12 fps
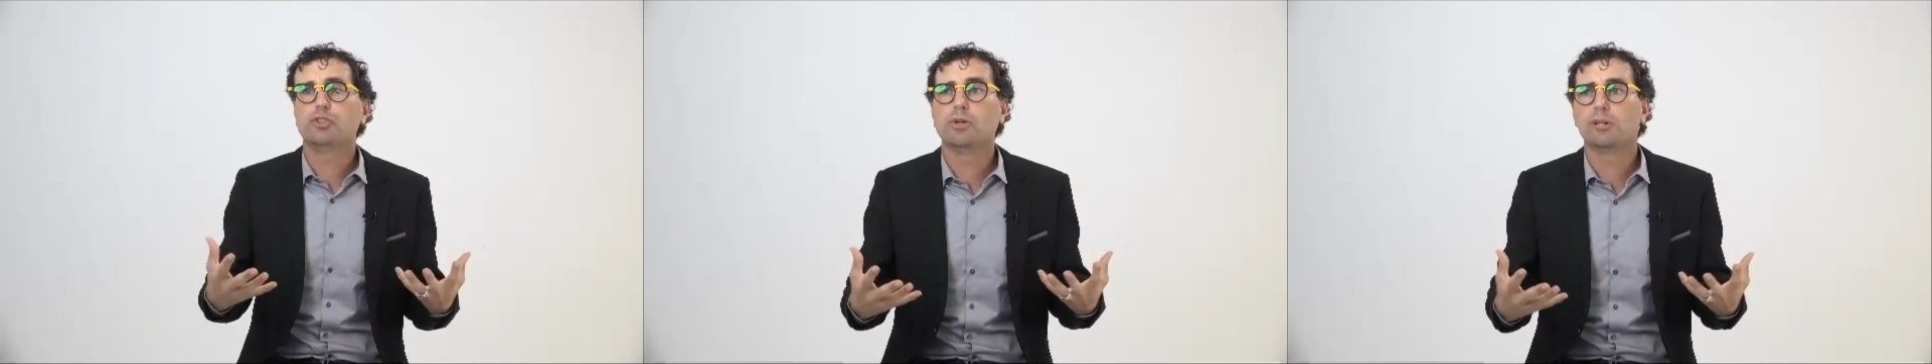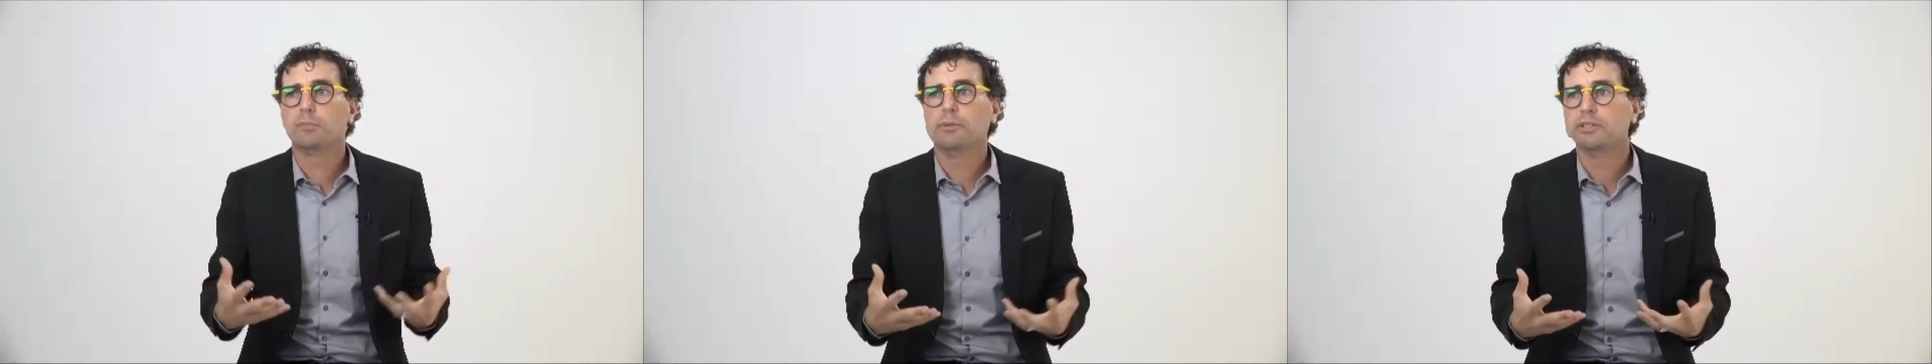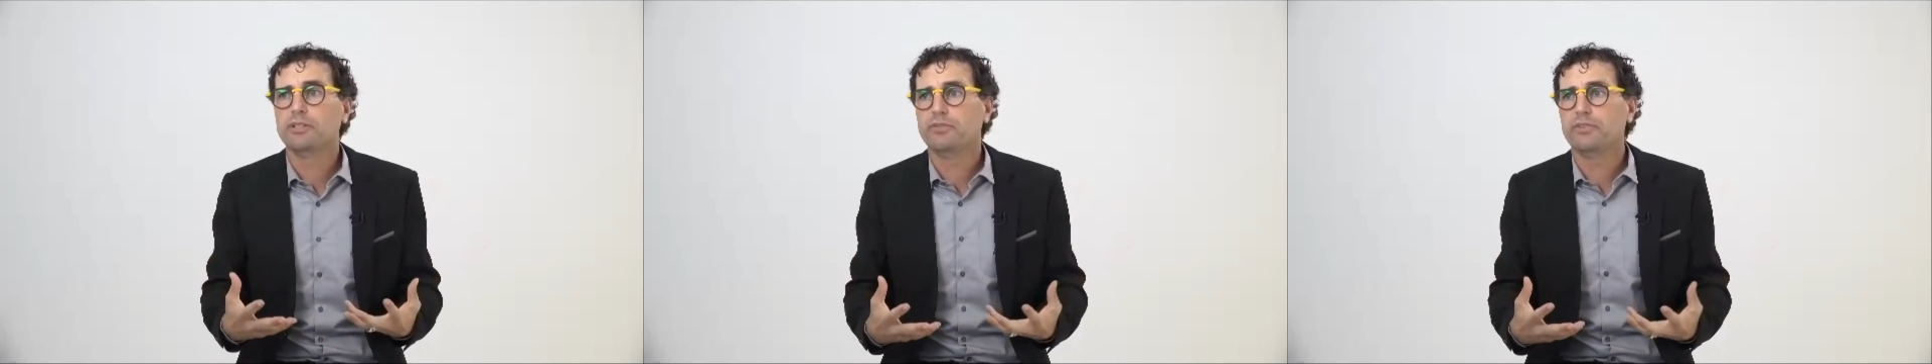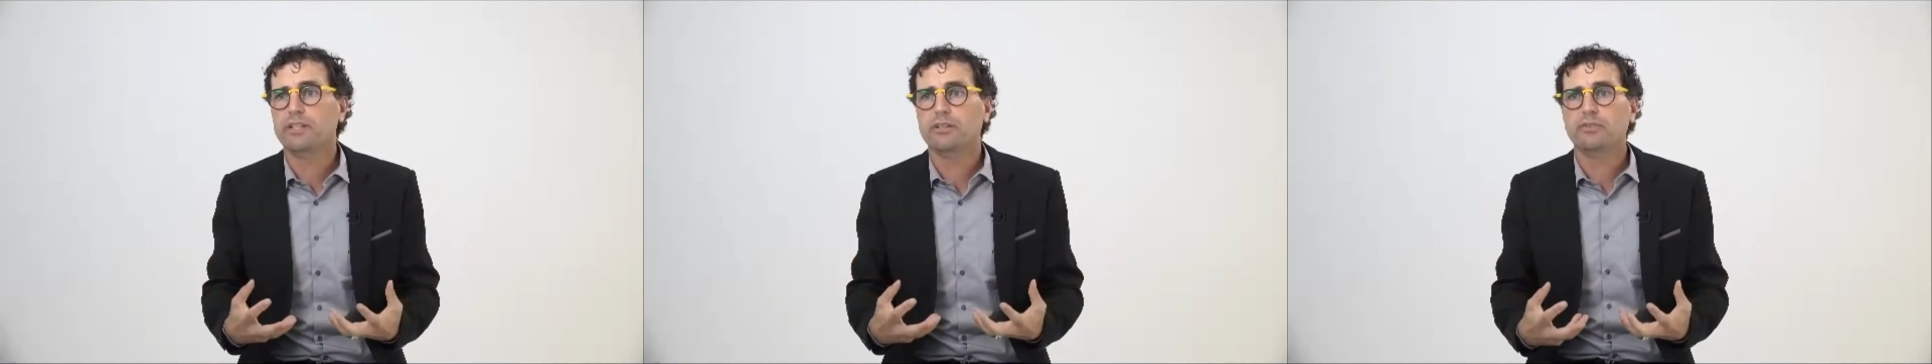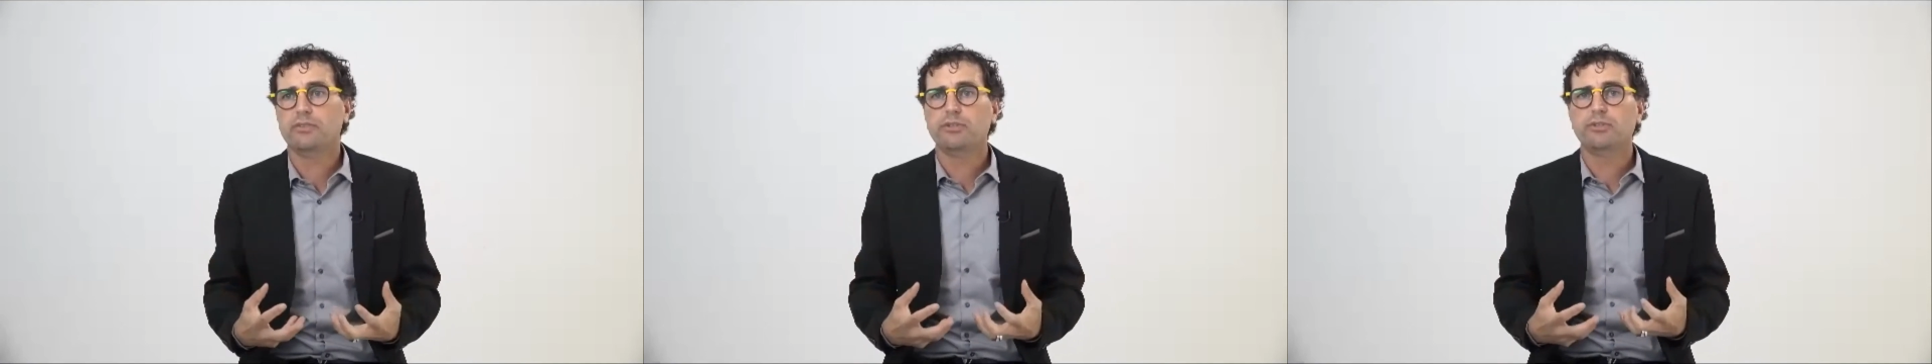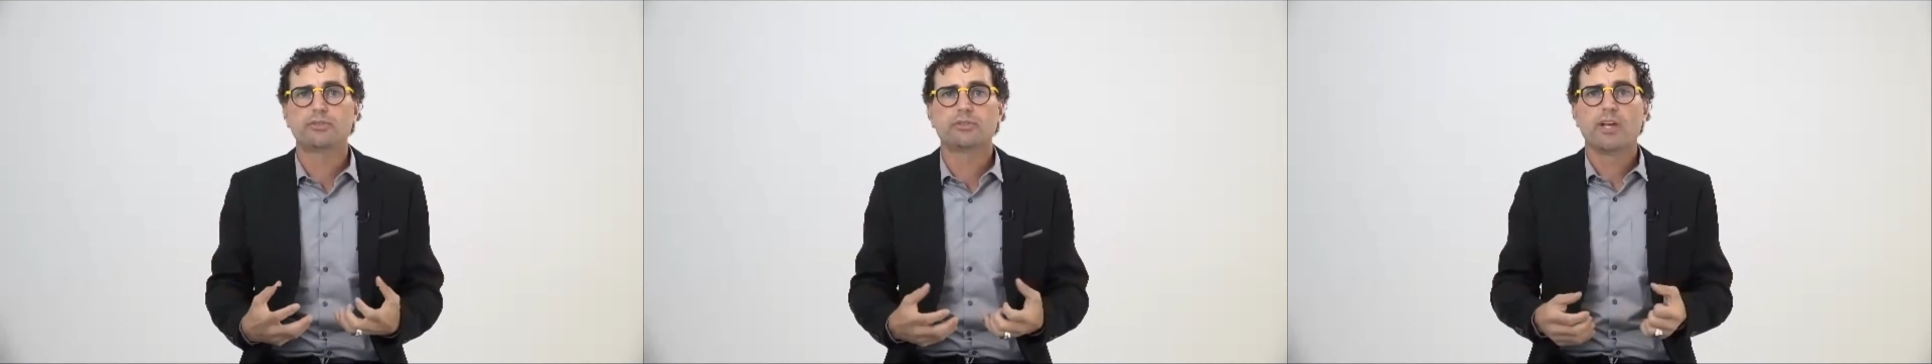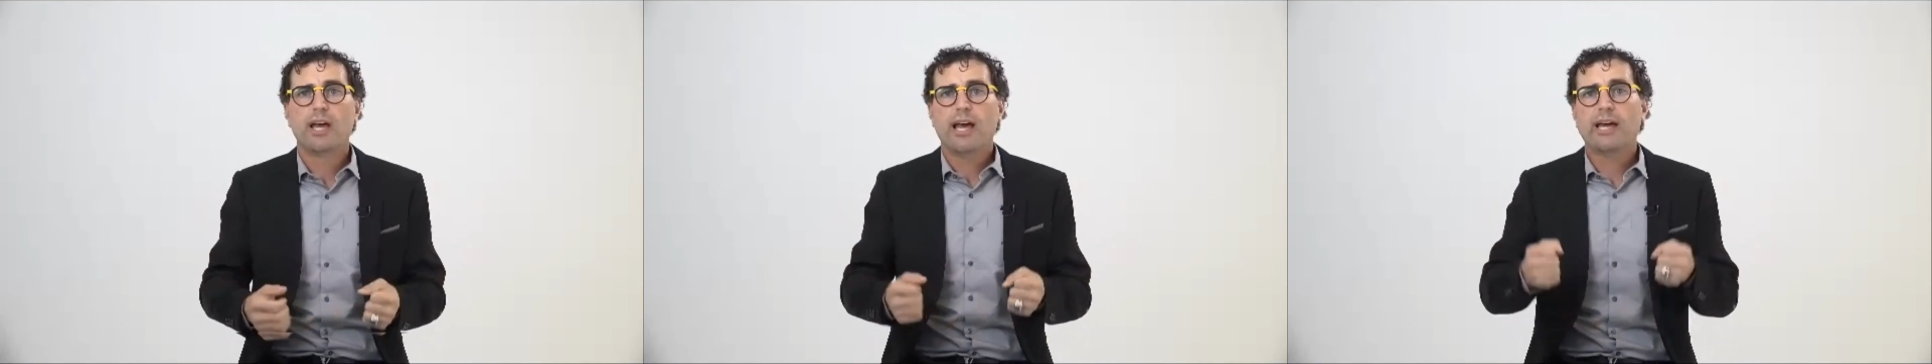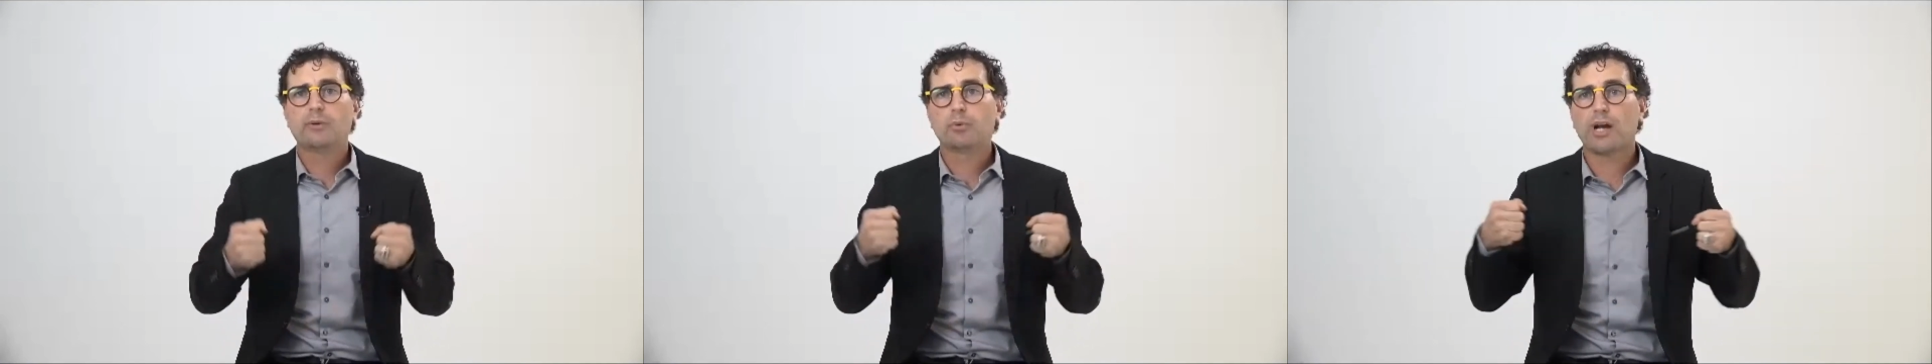million video views, and we're